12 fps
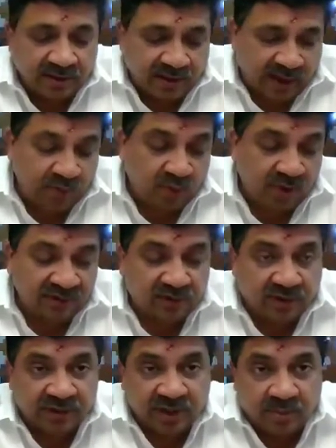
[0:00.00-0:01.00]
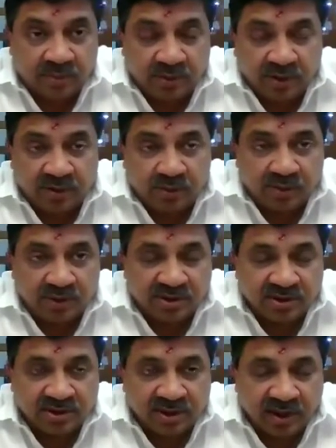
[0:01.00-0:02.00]
I would have thought that point
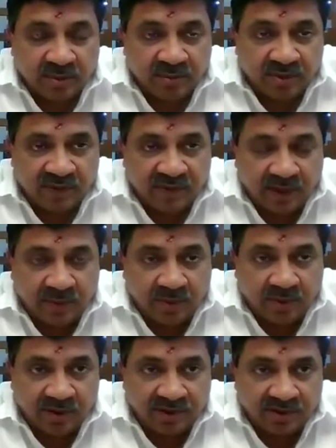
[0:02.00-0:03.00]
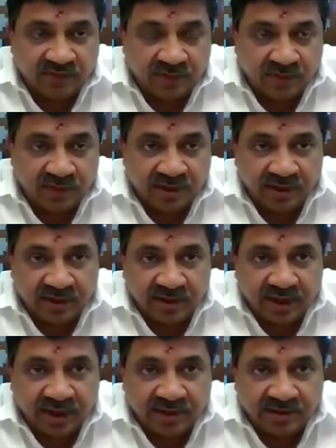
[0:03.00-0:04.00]
was the number of dead bodies floating in the
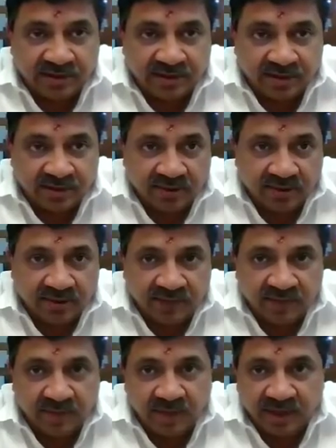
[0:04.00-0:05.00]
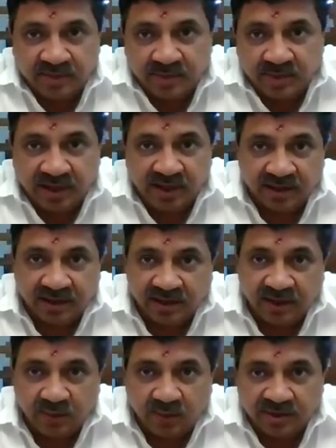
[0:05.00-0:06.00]
Ganges and on the riverbanks, but clearly
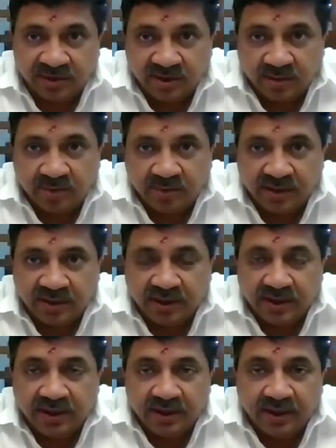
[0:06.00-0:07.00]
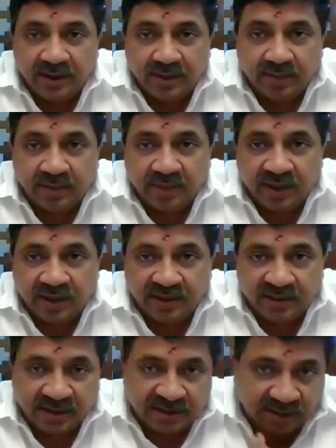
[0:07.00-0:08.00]
that wasn't the point. But
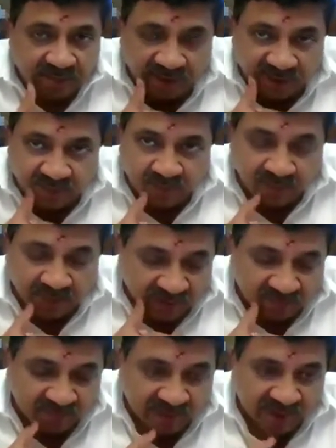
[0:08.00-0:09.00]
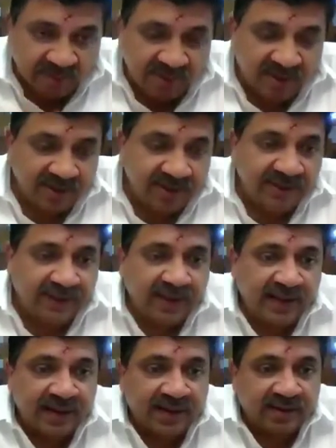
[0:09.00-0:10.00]
at some other point, maybe
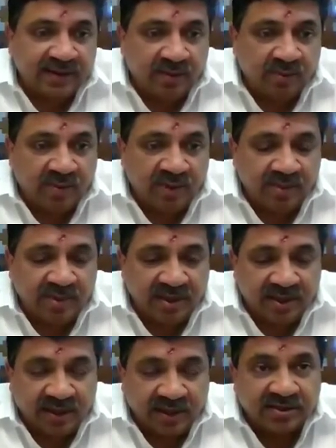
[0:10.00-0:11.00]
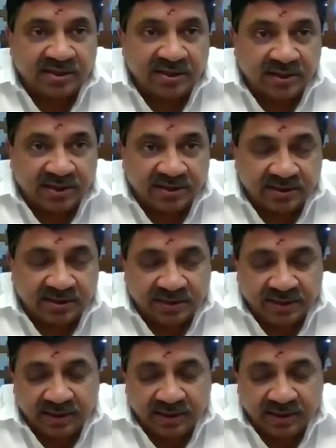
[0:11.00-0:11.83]
there will be a reconciliation,